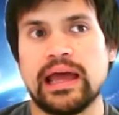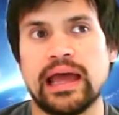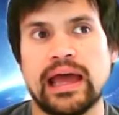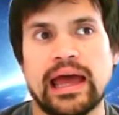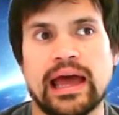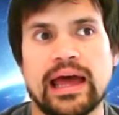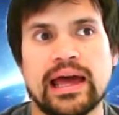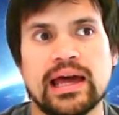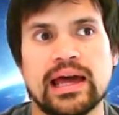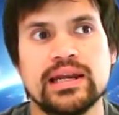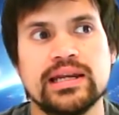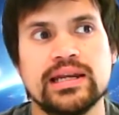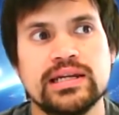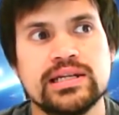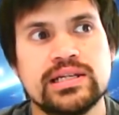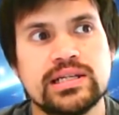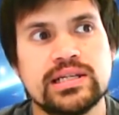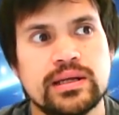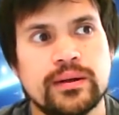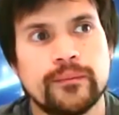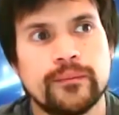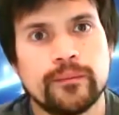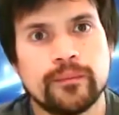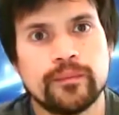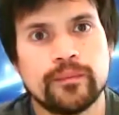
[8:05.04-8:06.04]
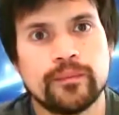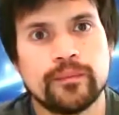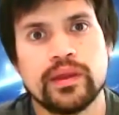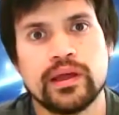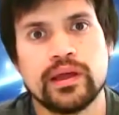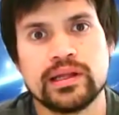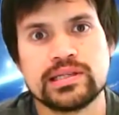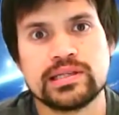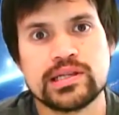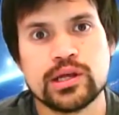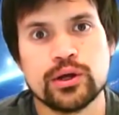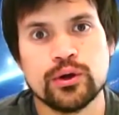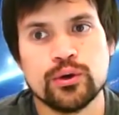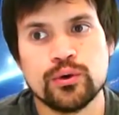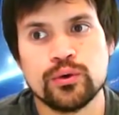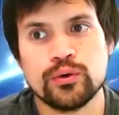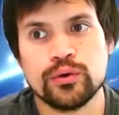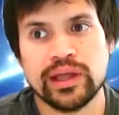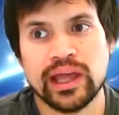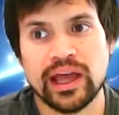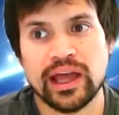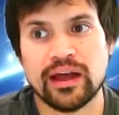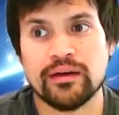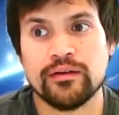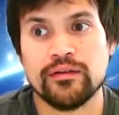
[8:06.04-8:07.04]
hmm. and and so
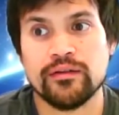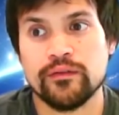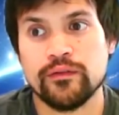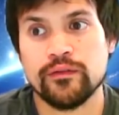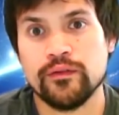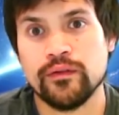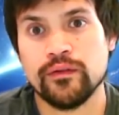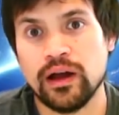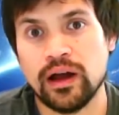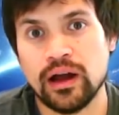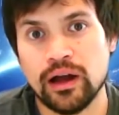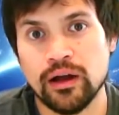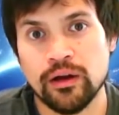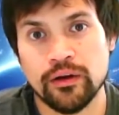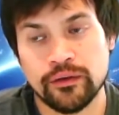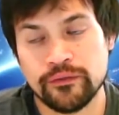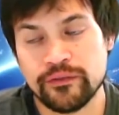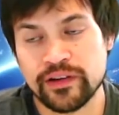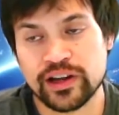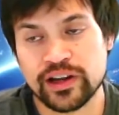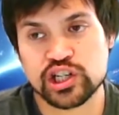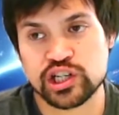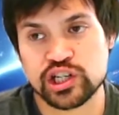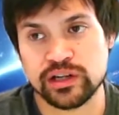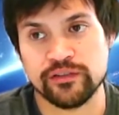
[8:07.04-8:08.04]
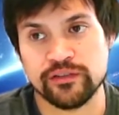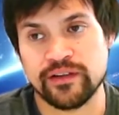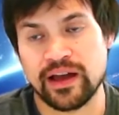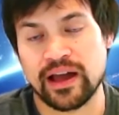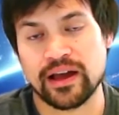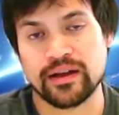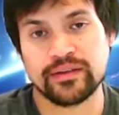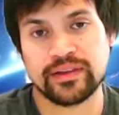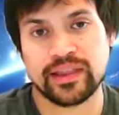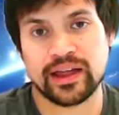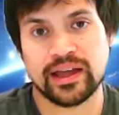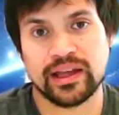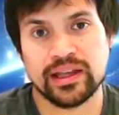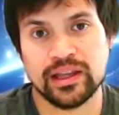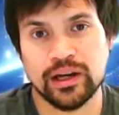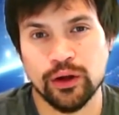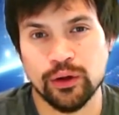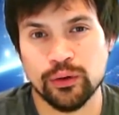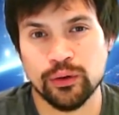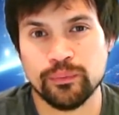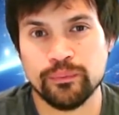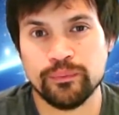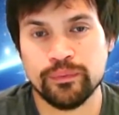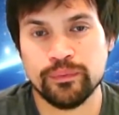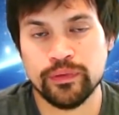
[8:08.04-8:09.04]
yeah, I eventually found that you
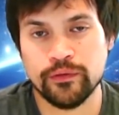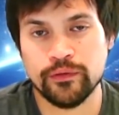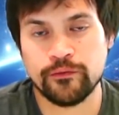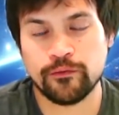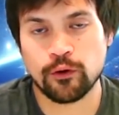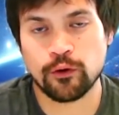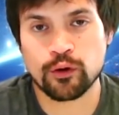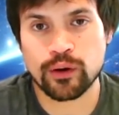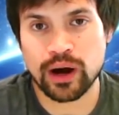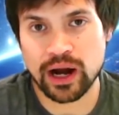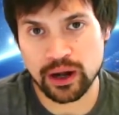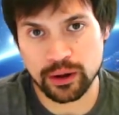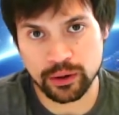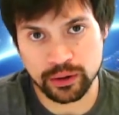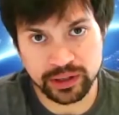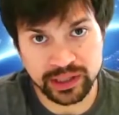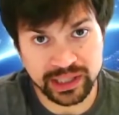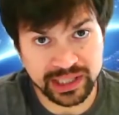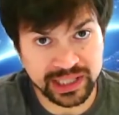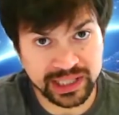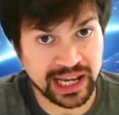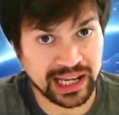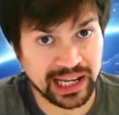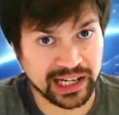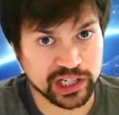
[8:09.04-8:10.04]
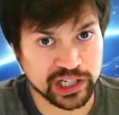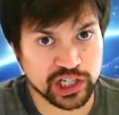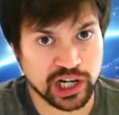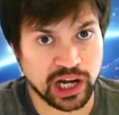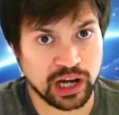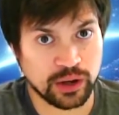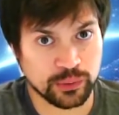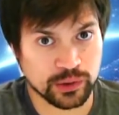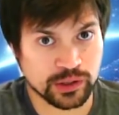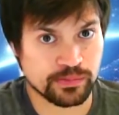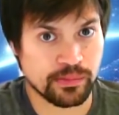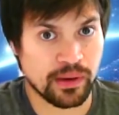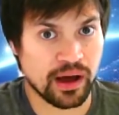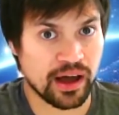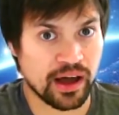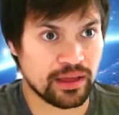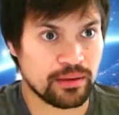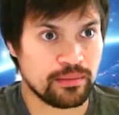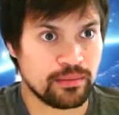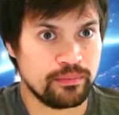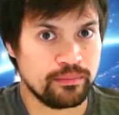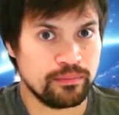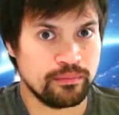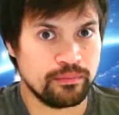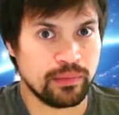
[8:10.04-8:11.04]
know the four hour daily chart was my
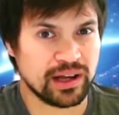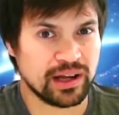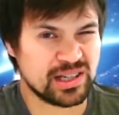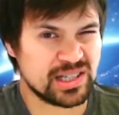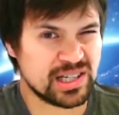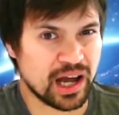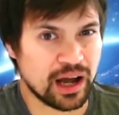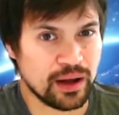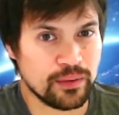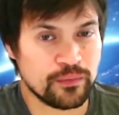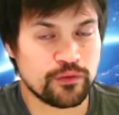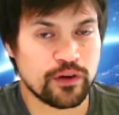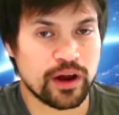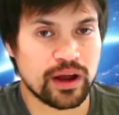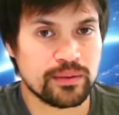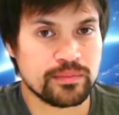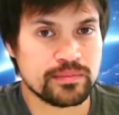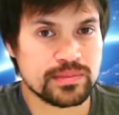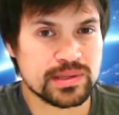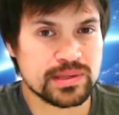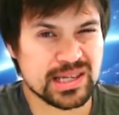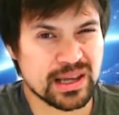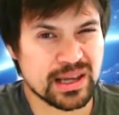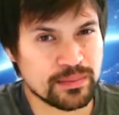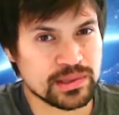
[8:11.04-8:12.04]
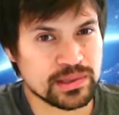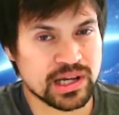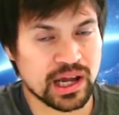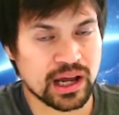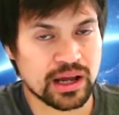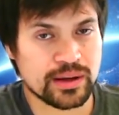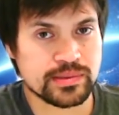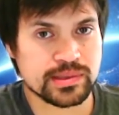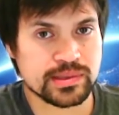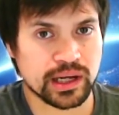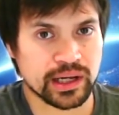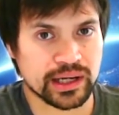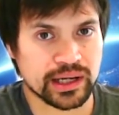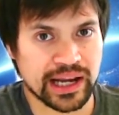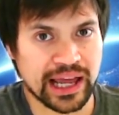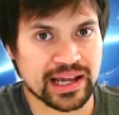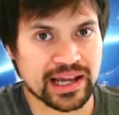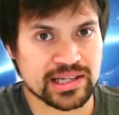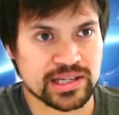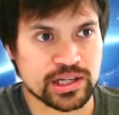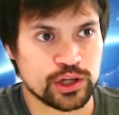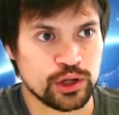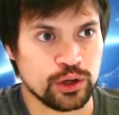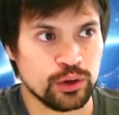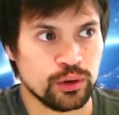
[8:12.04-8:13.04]
my time frame. Sometimes I'd
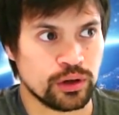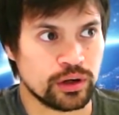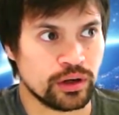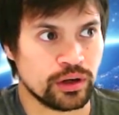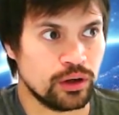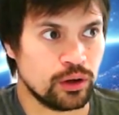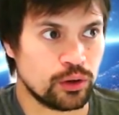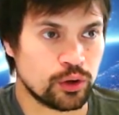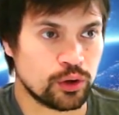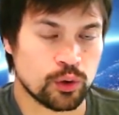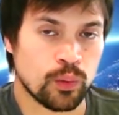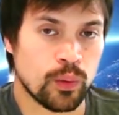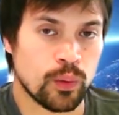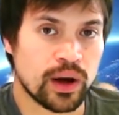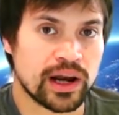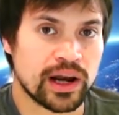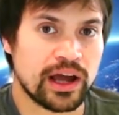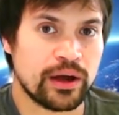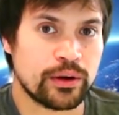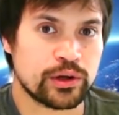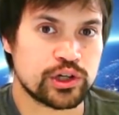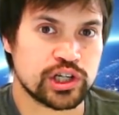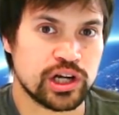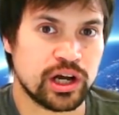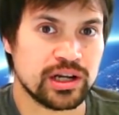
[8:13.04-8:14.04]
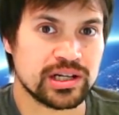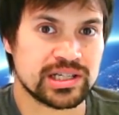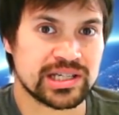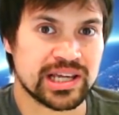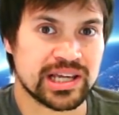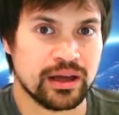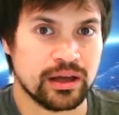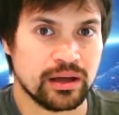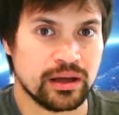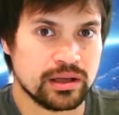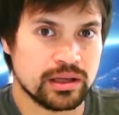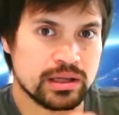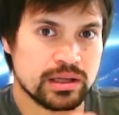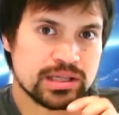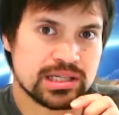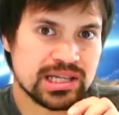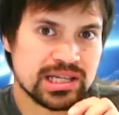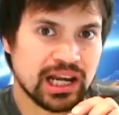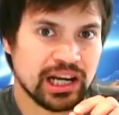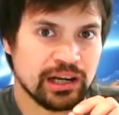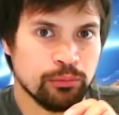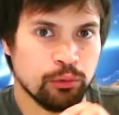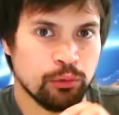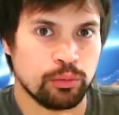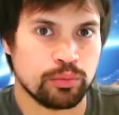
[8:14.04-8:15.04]
execute on a on a one hour chart to get a
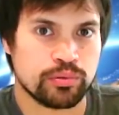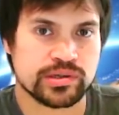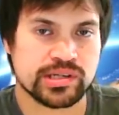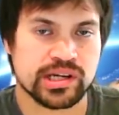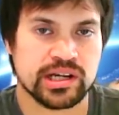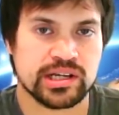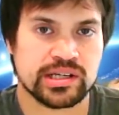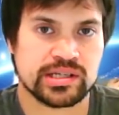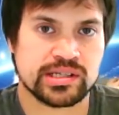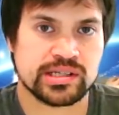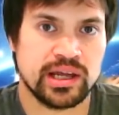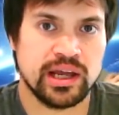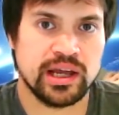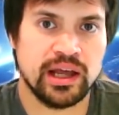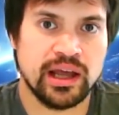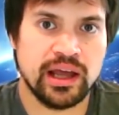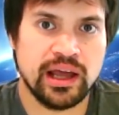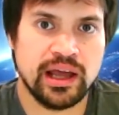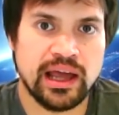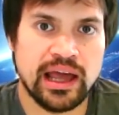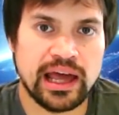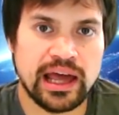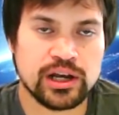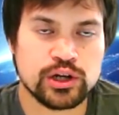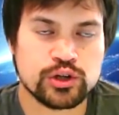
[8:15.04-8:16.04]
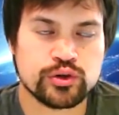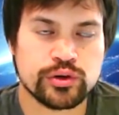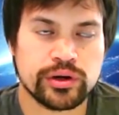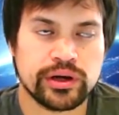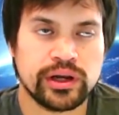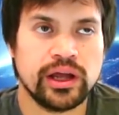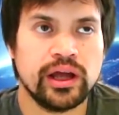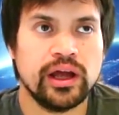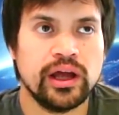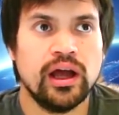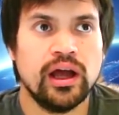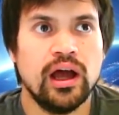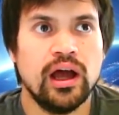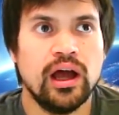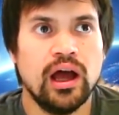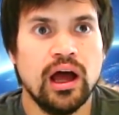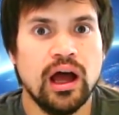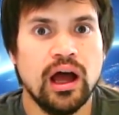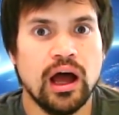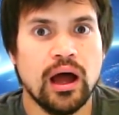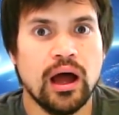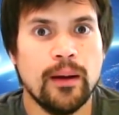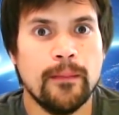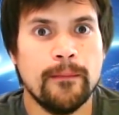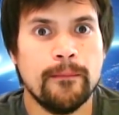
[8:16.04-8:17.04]
slightly more precise entry,
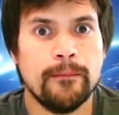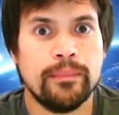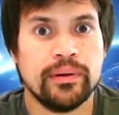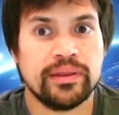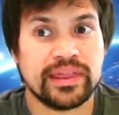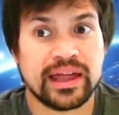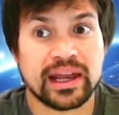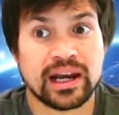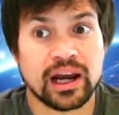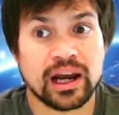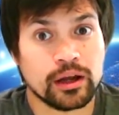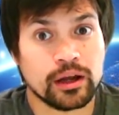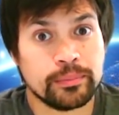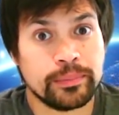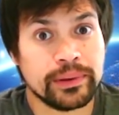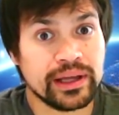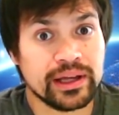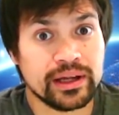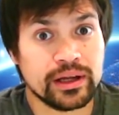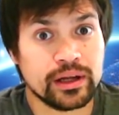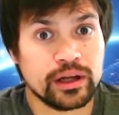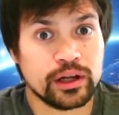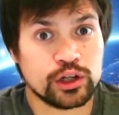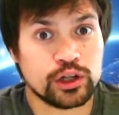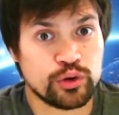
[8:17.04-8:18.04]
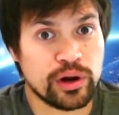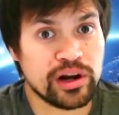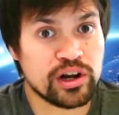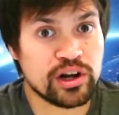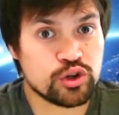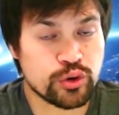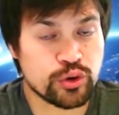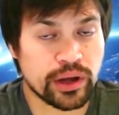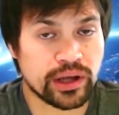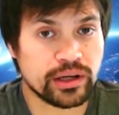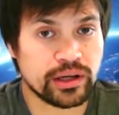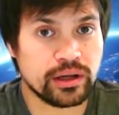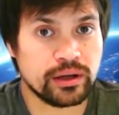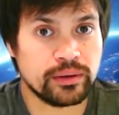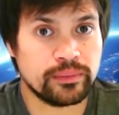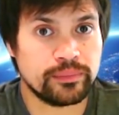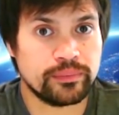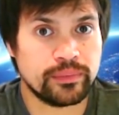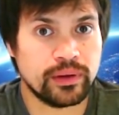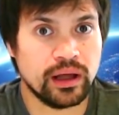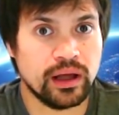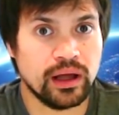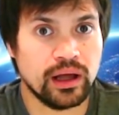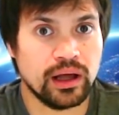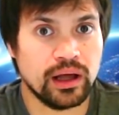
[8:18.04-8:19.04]
um, but then I'd be a, a trend trader
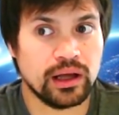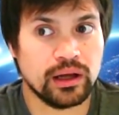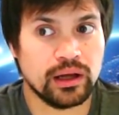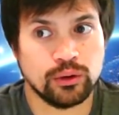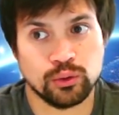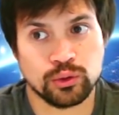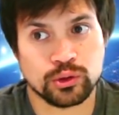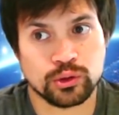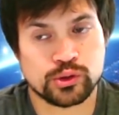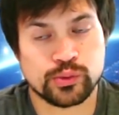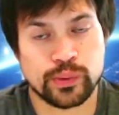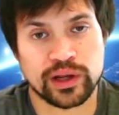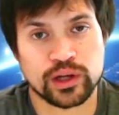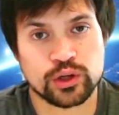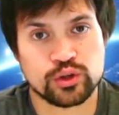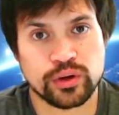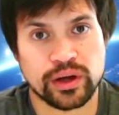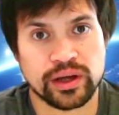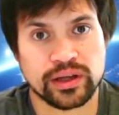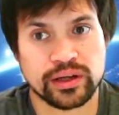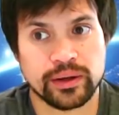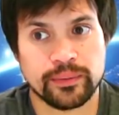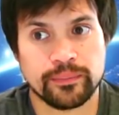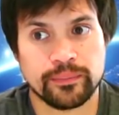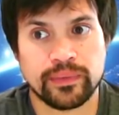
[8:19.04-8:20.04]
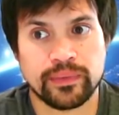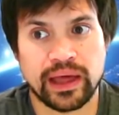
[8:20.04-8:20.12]
uh, or swing trader.